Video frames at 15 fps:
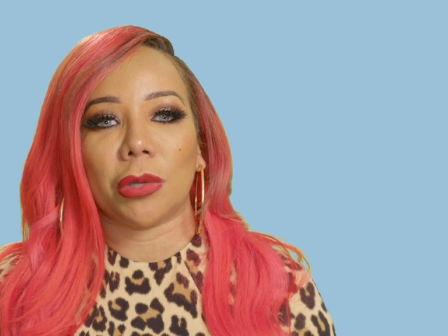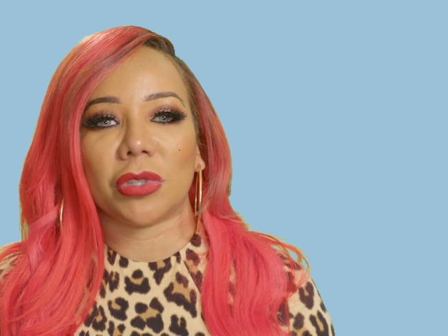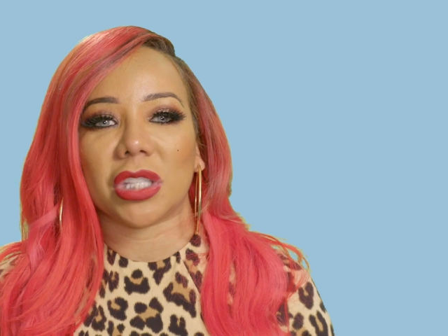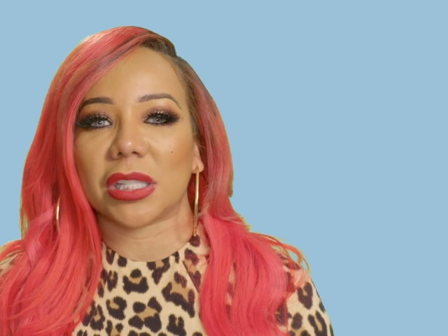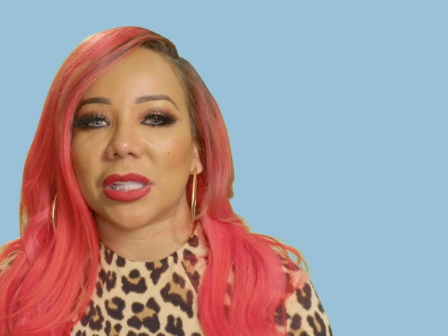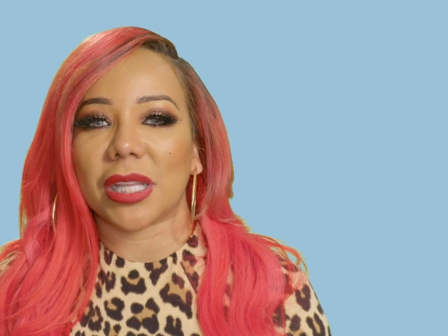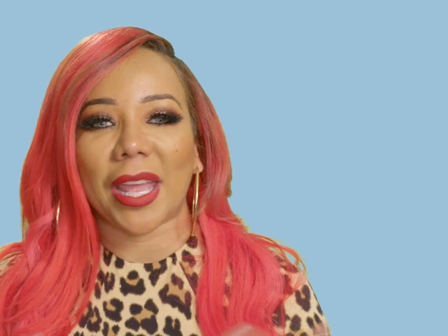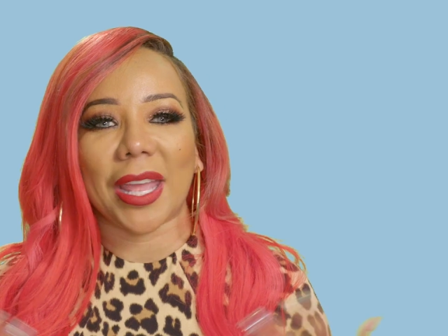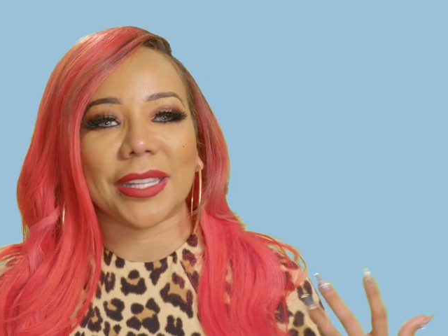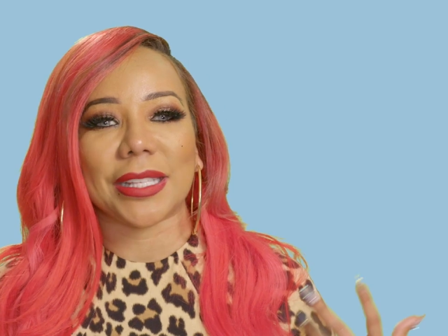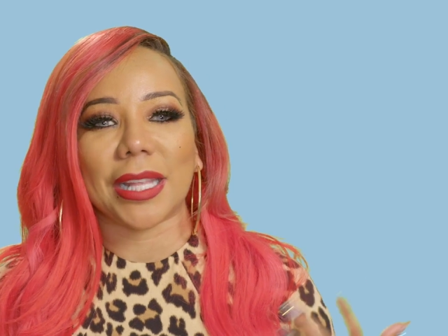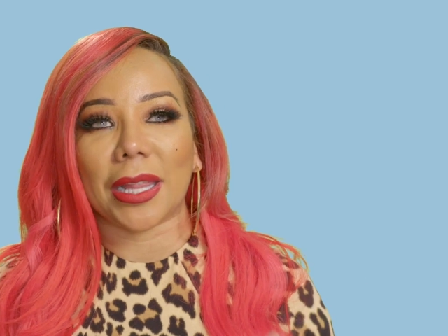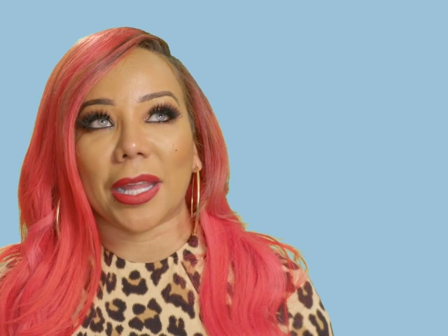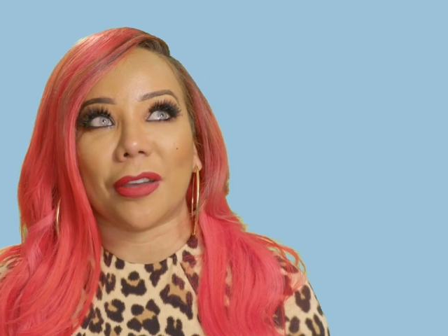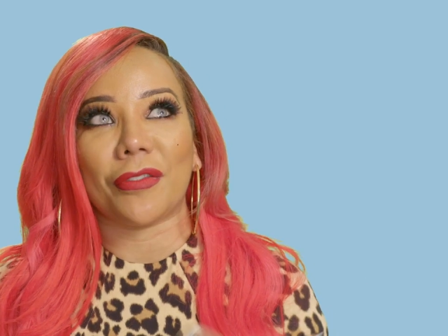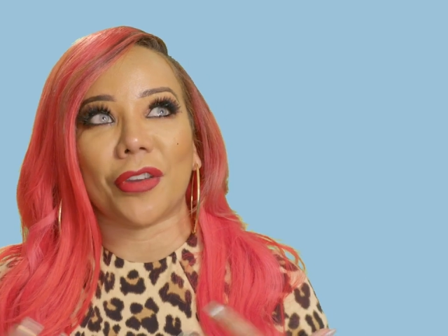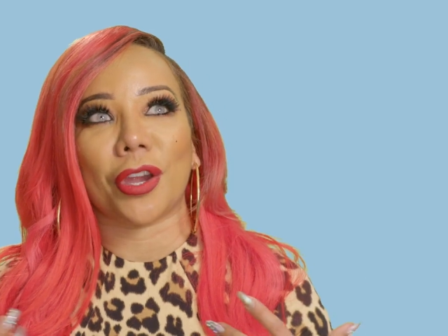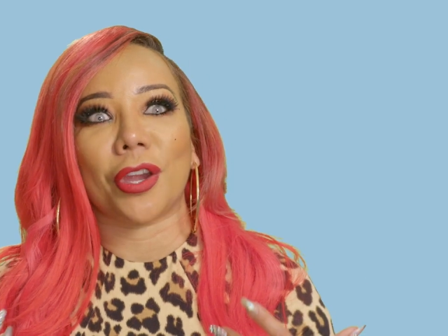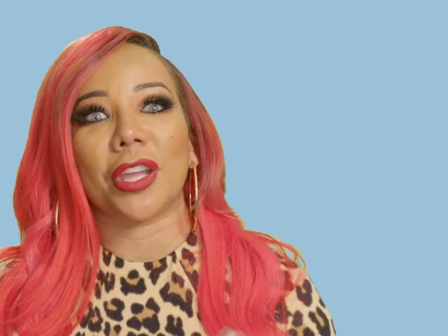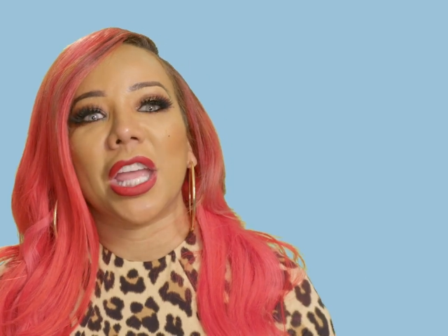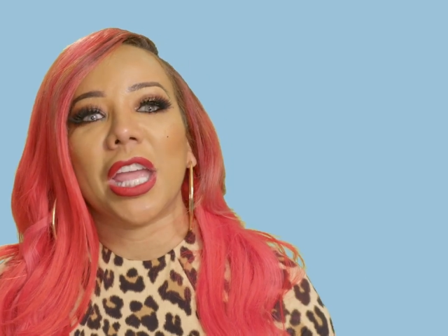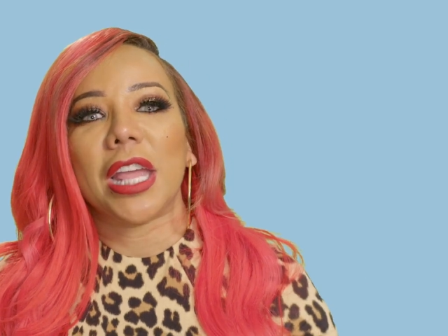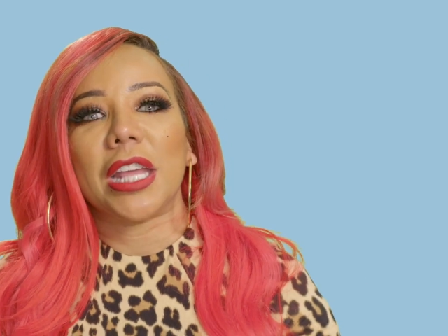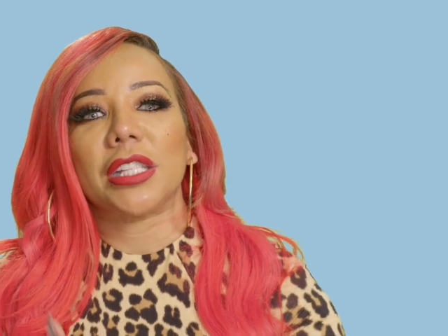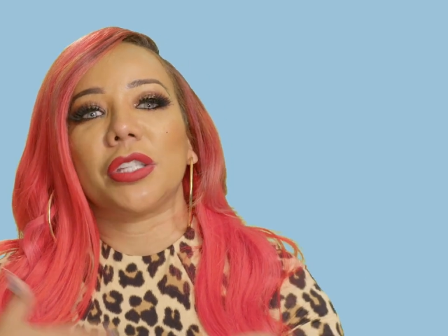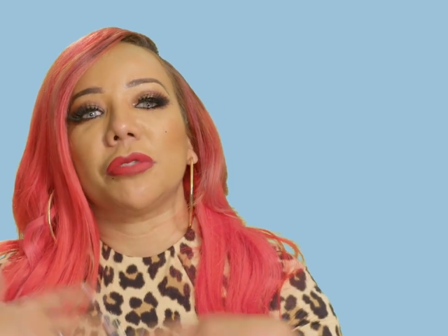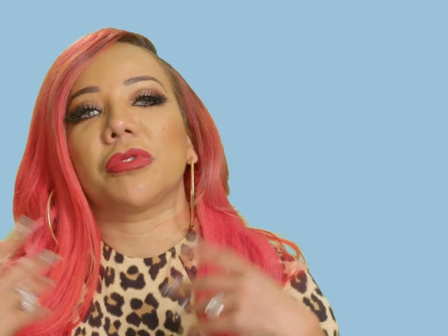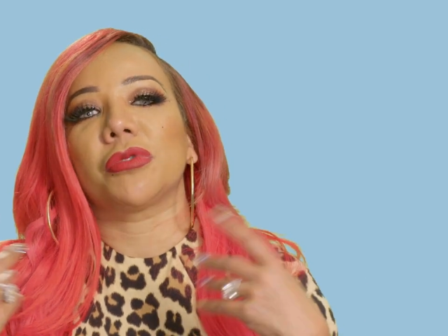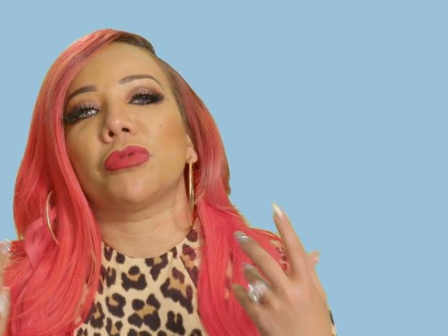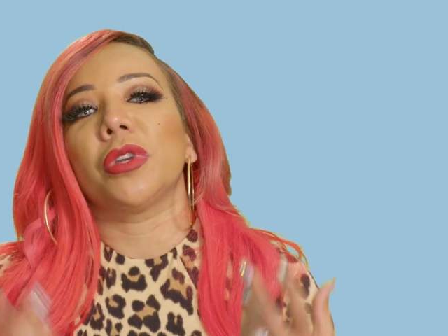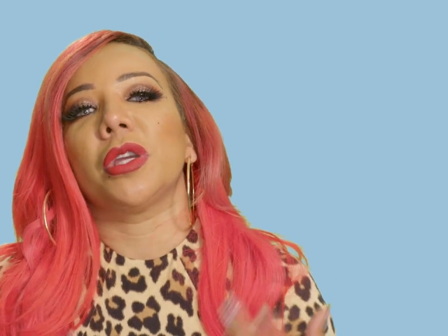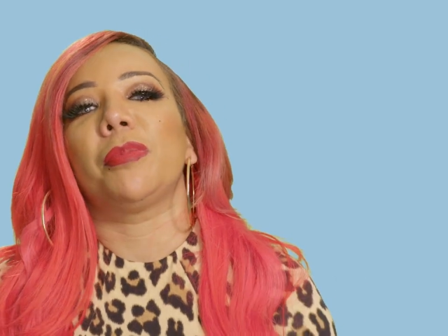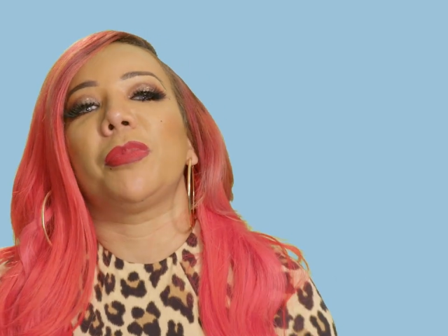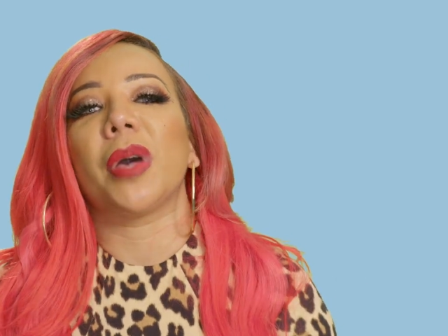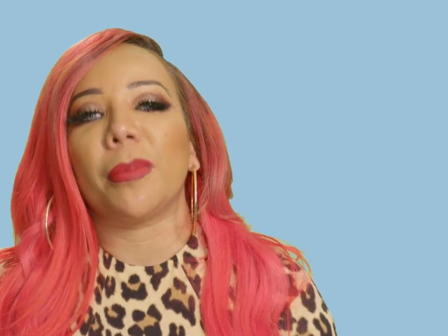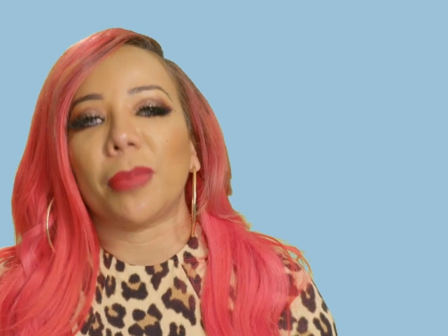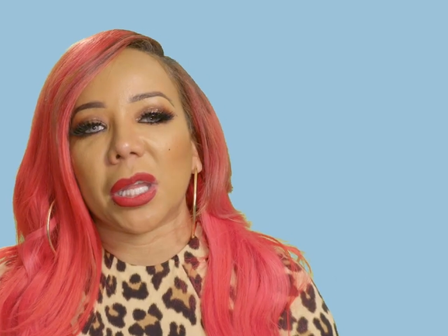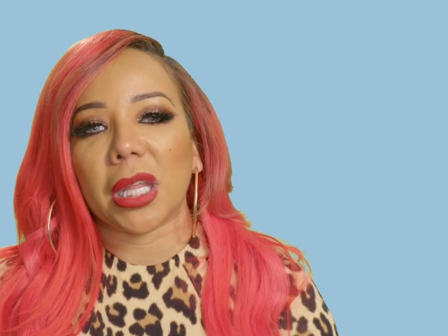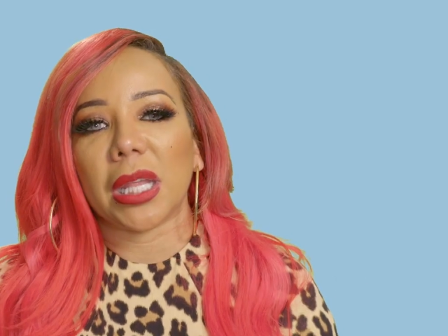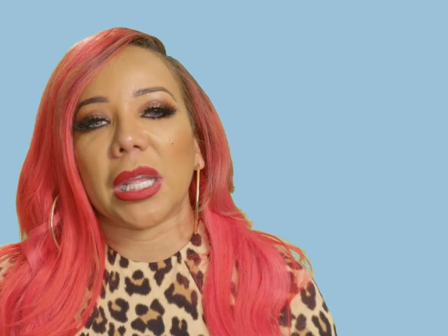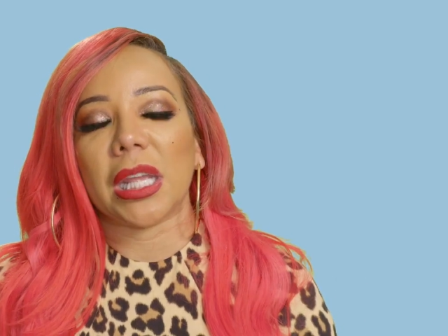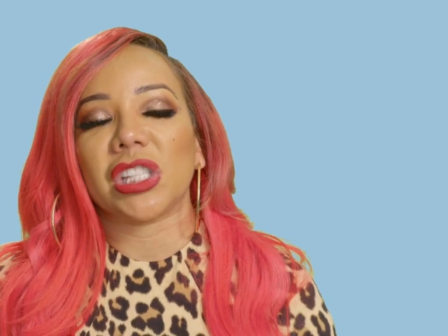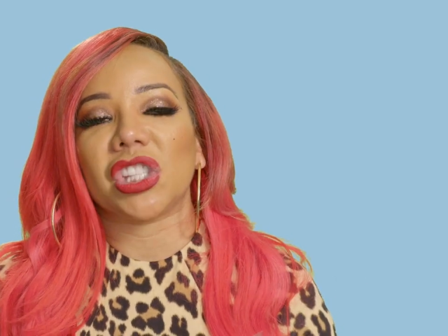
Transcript: You just had to love her. She was real bubbly,